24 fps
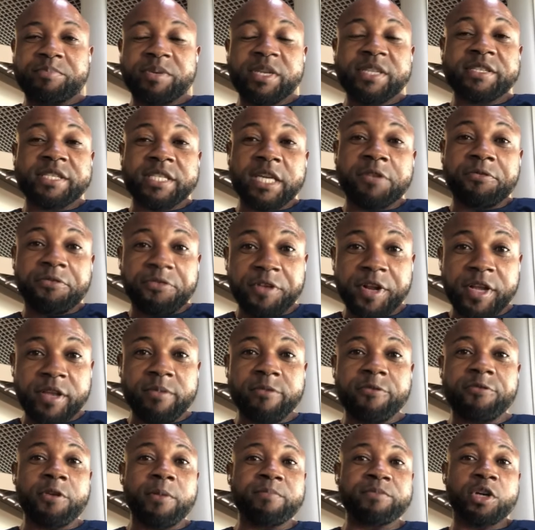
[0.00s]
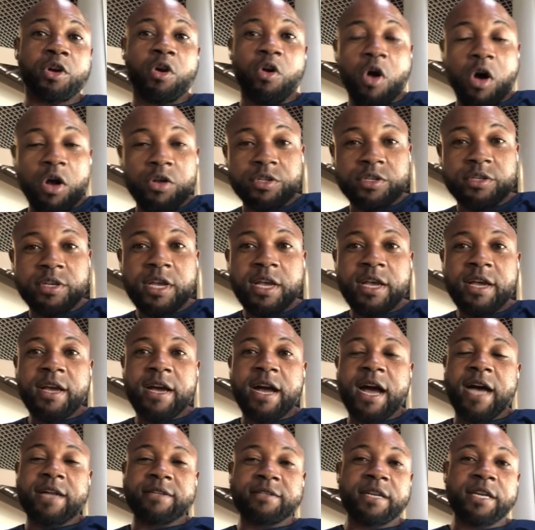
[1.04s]
set free from the court
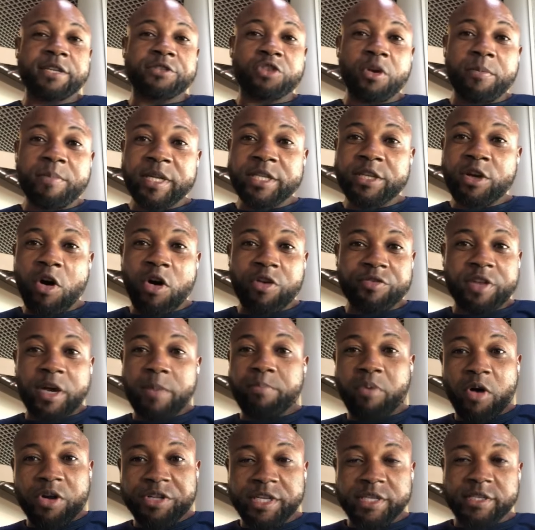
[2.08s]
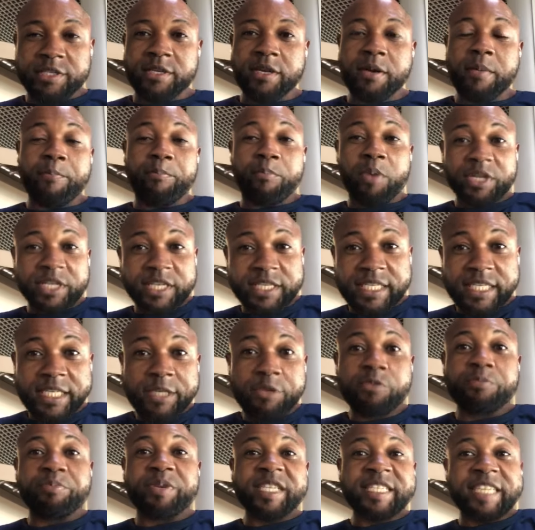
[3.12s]
and so many other bodies, but is
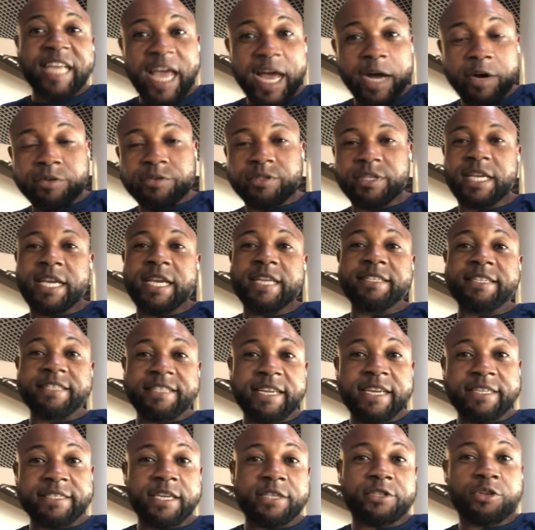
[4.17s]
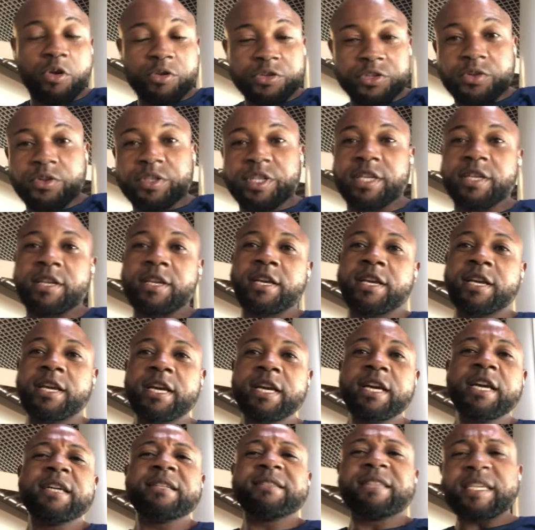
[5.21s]
still being held in the DSS custody.
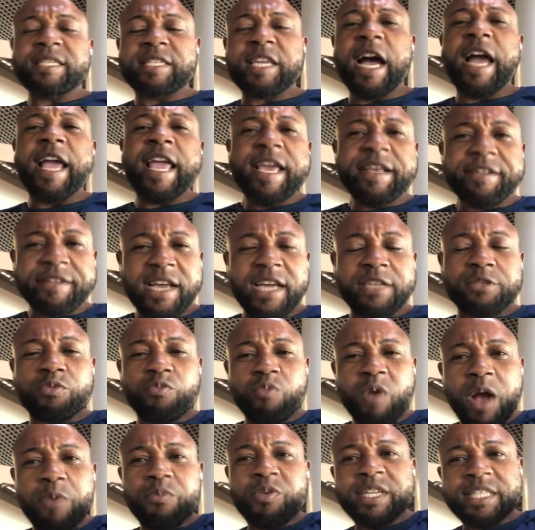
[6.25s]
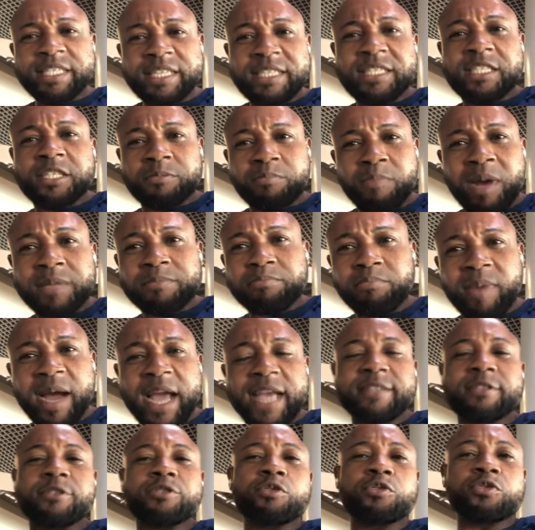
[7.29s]
These are areas where we need smart
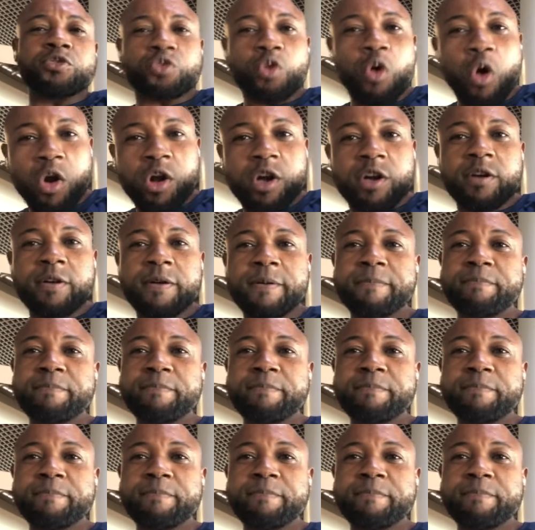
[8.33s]
mind to talk,